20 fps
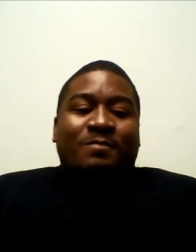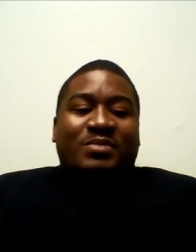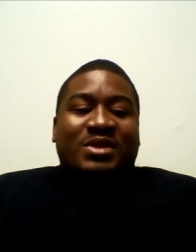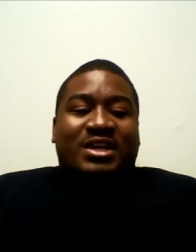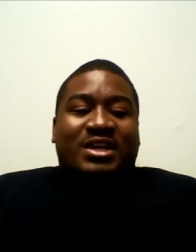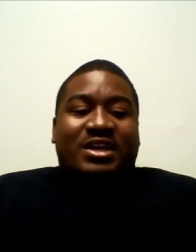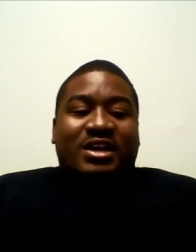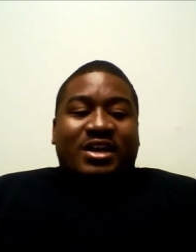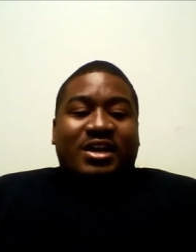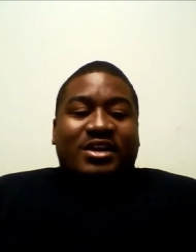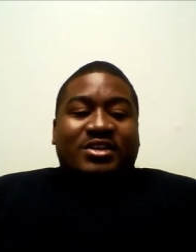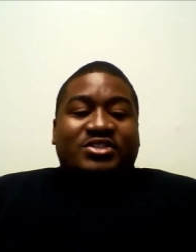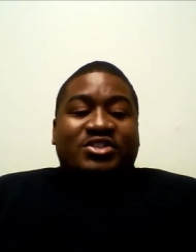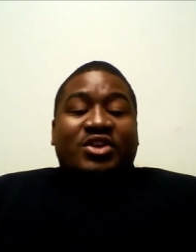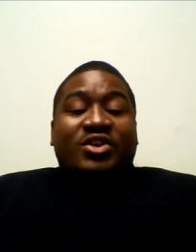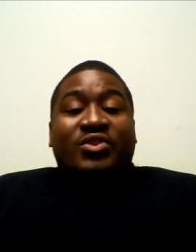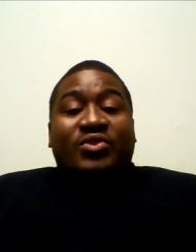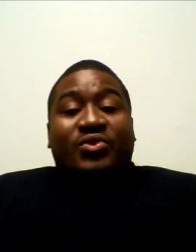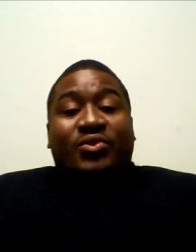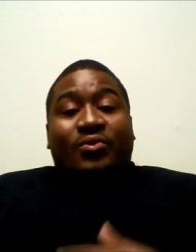
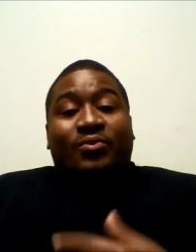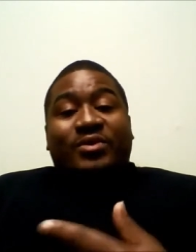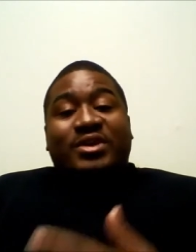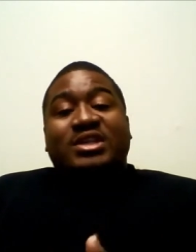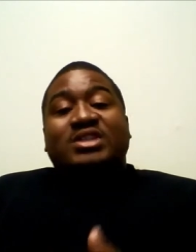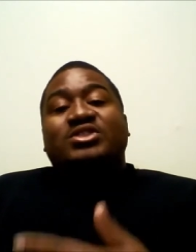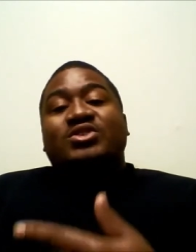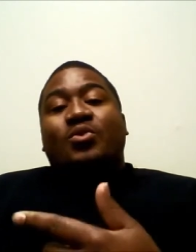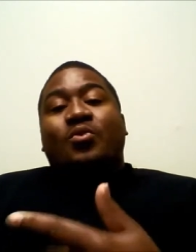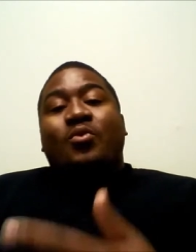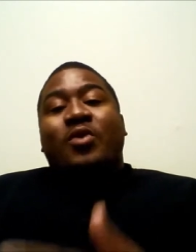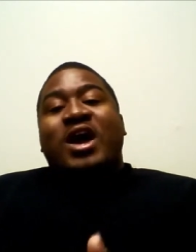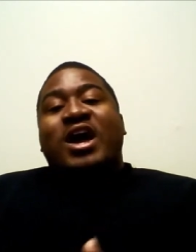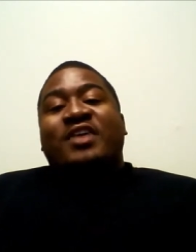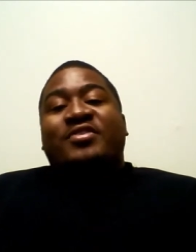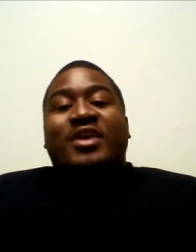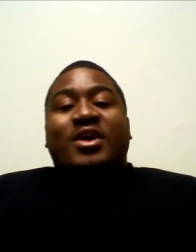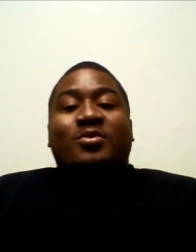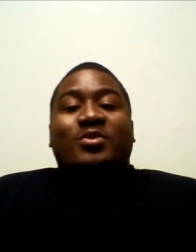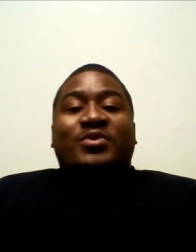Because the reason
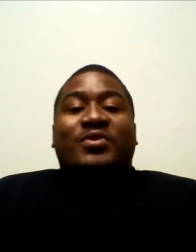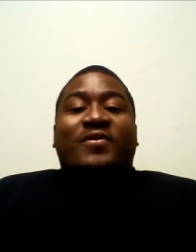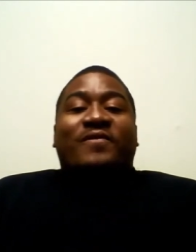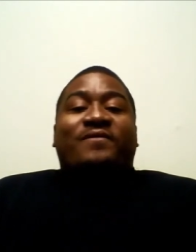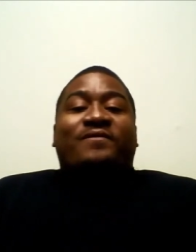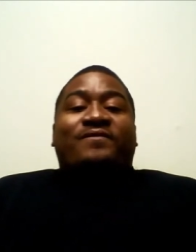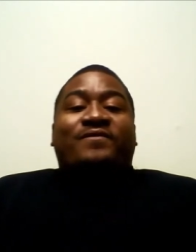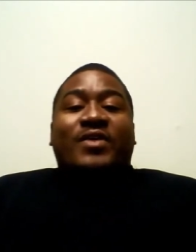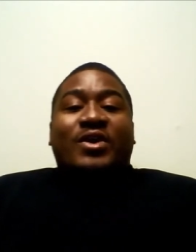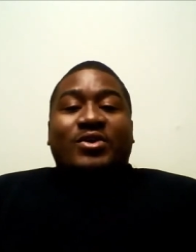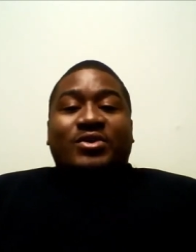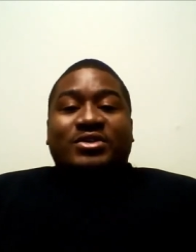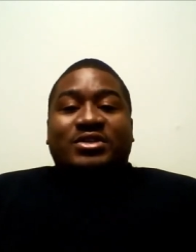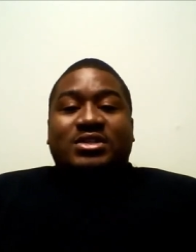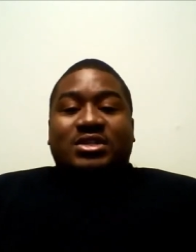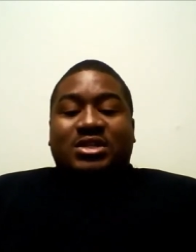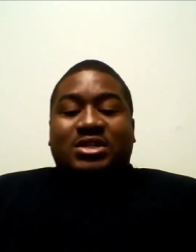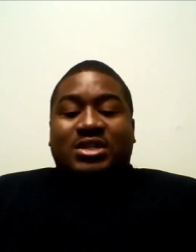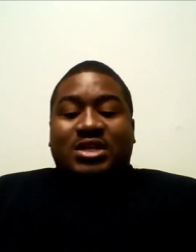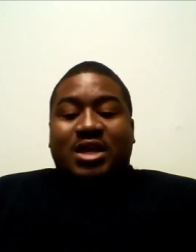why they were the
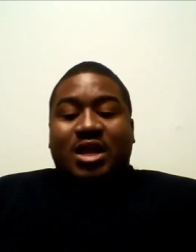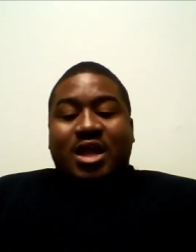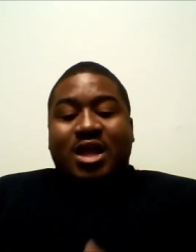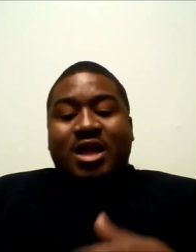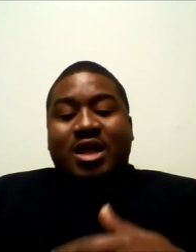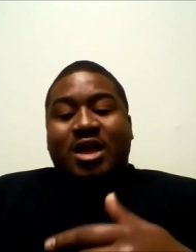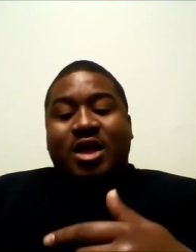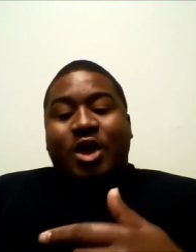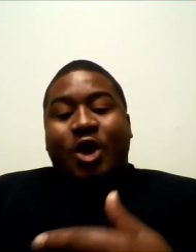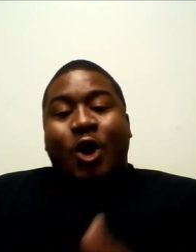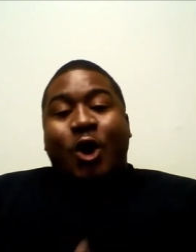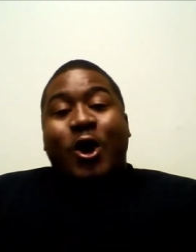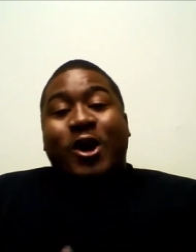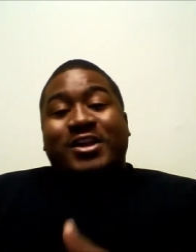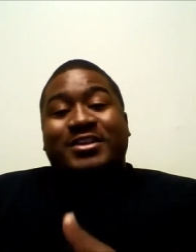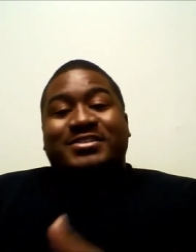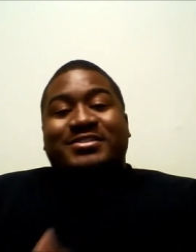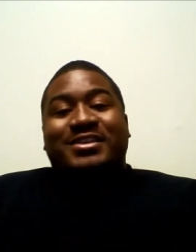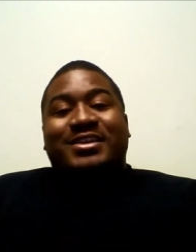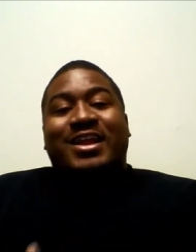first
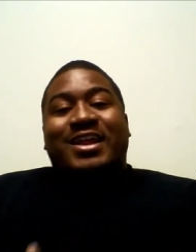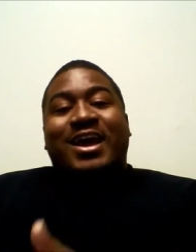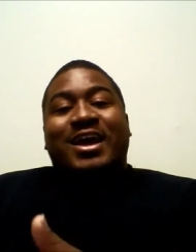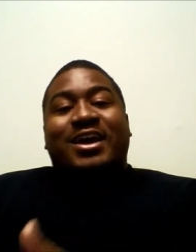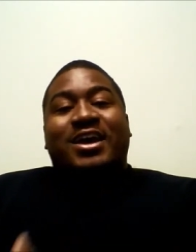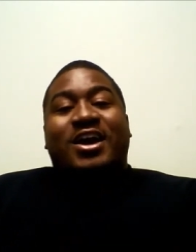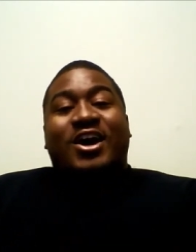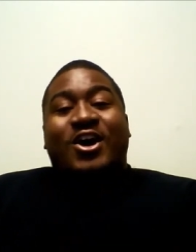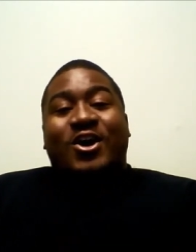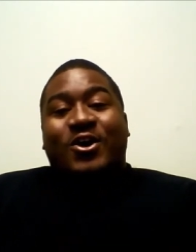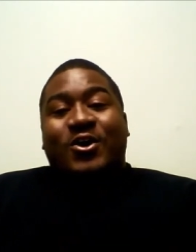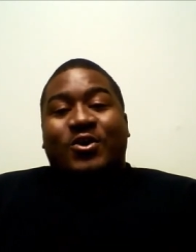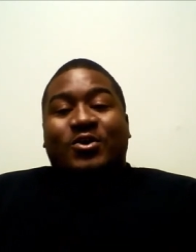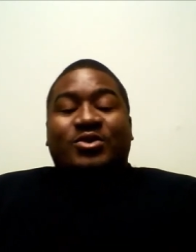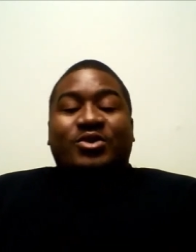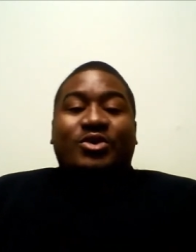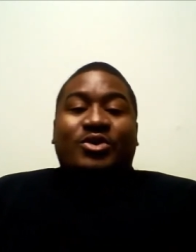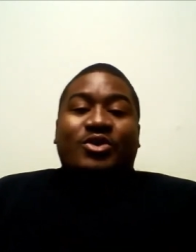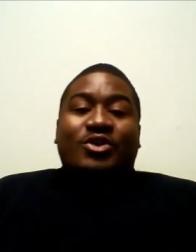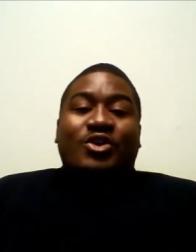artists that I
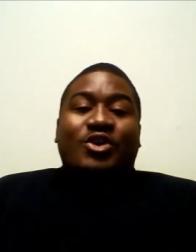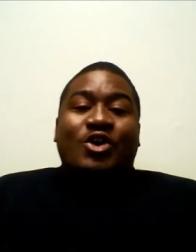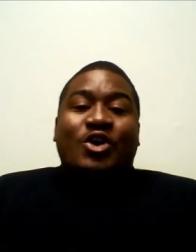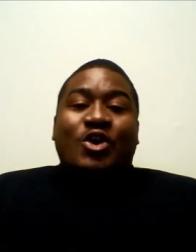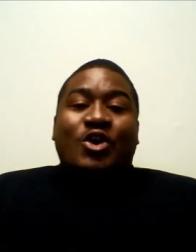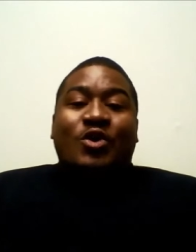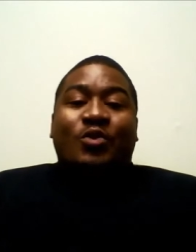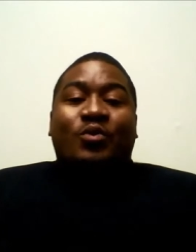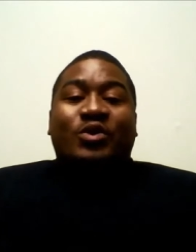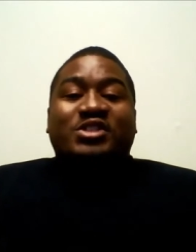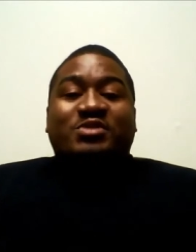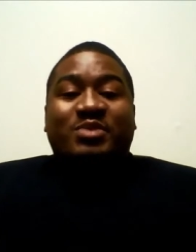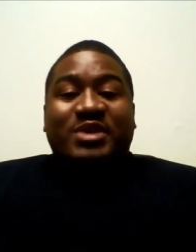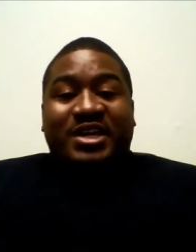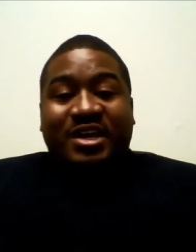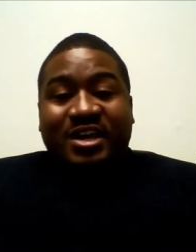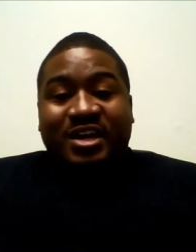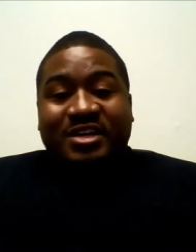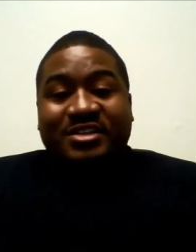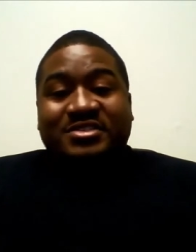called was
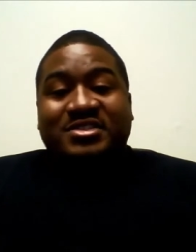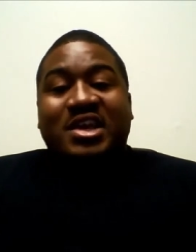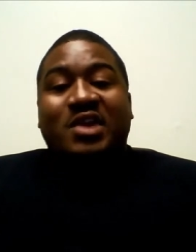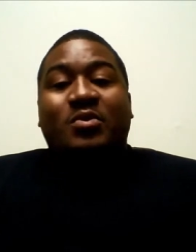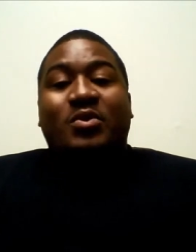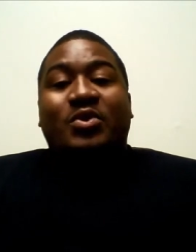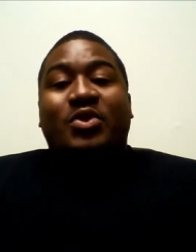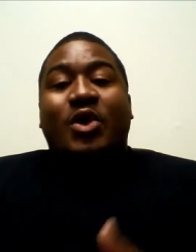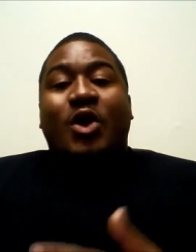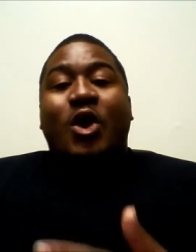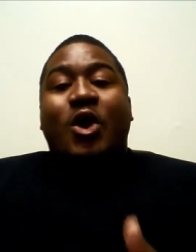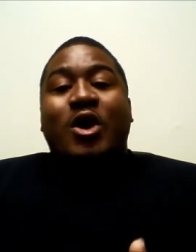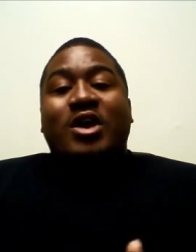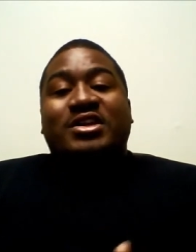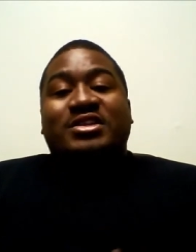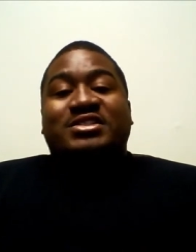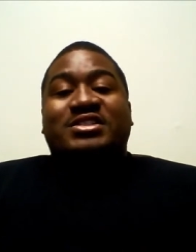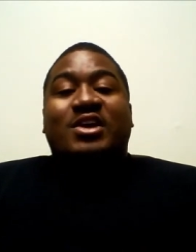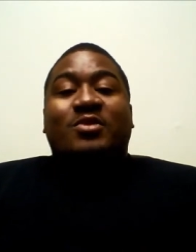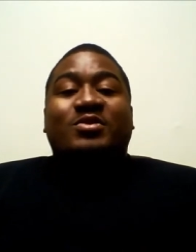because they were the
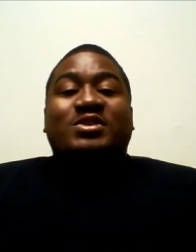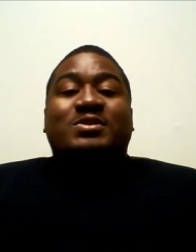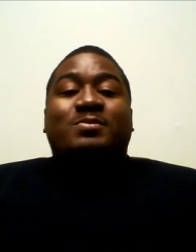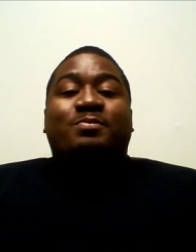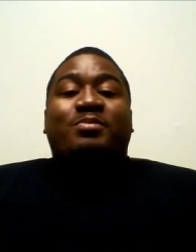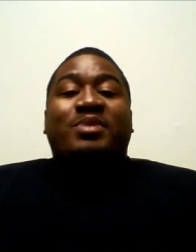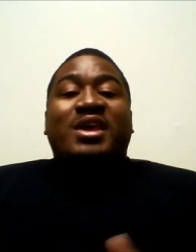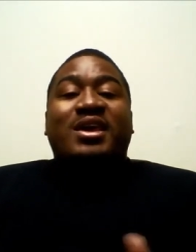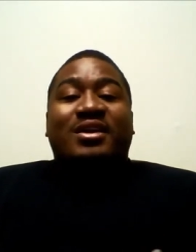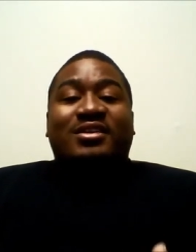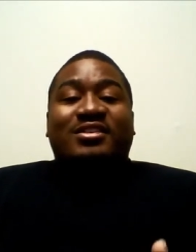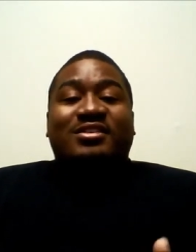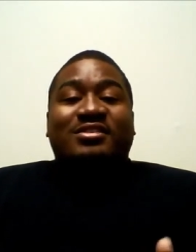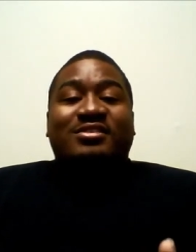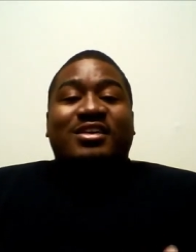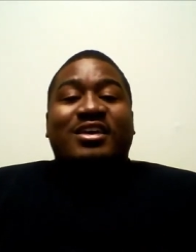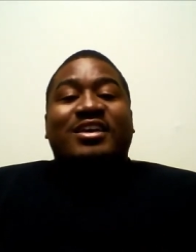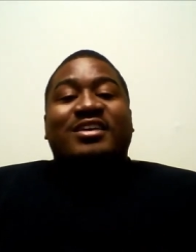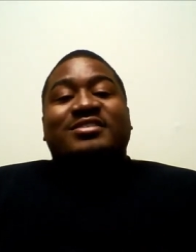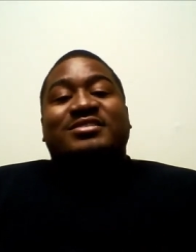artists that was picked
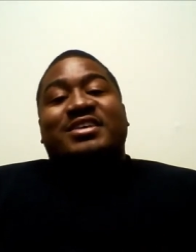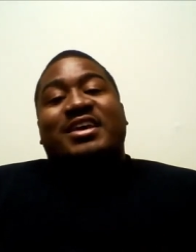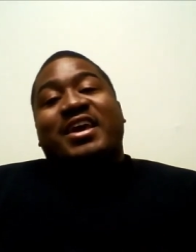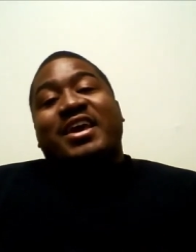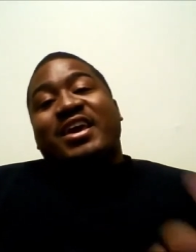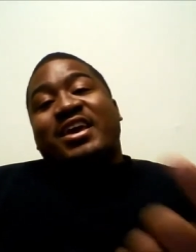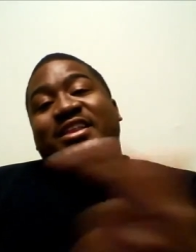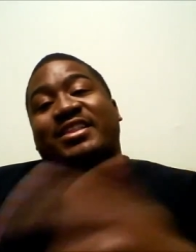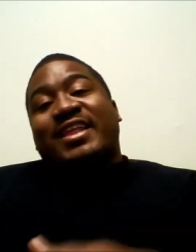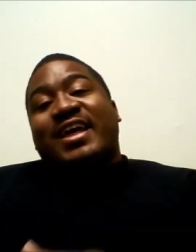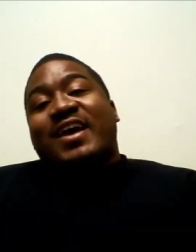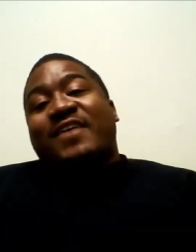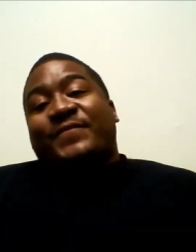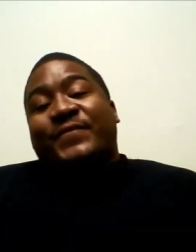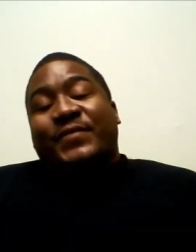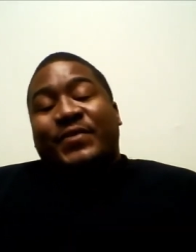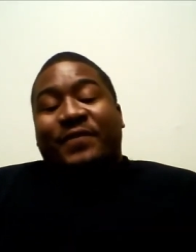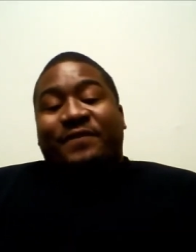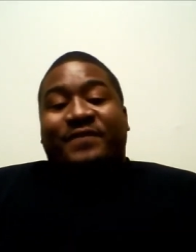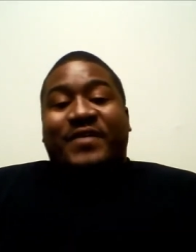to headline
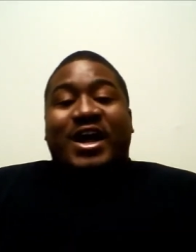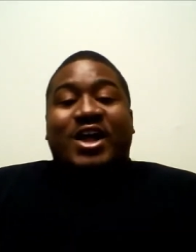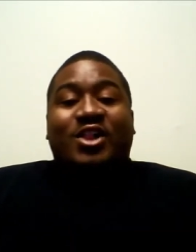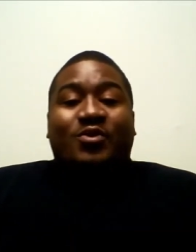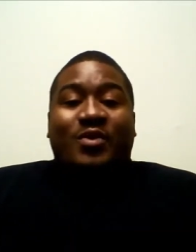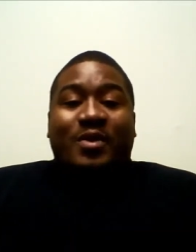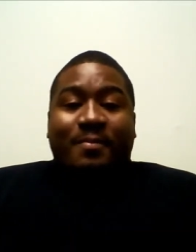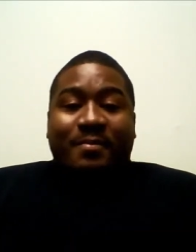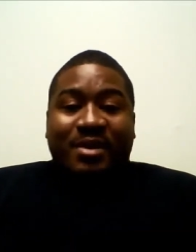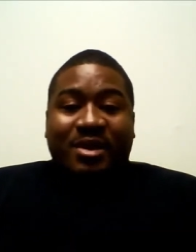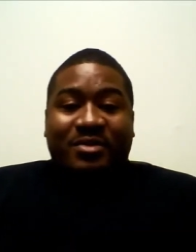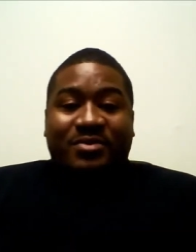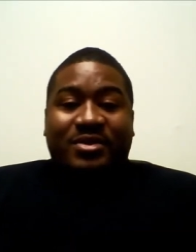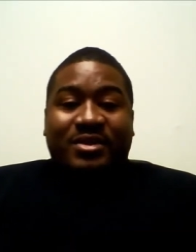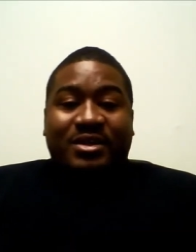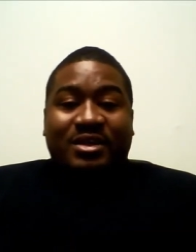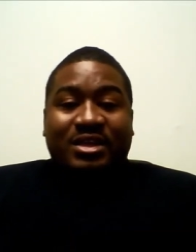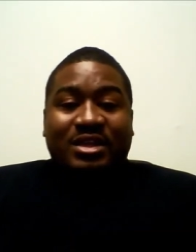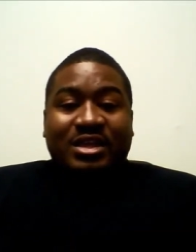for the following month.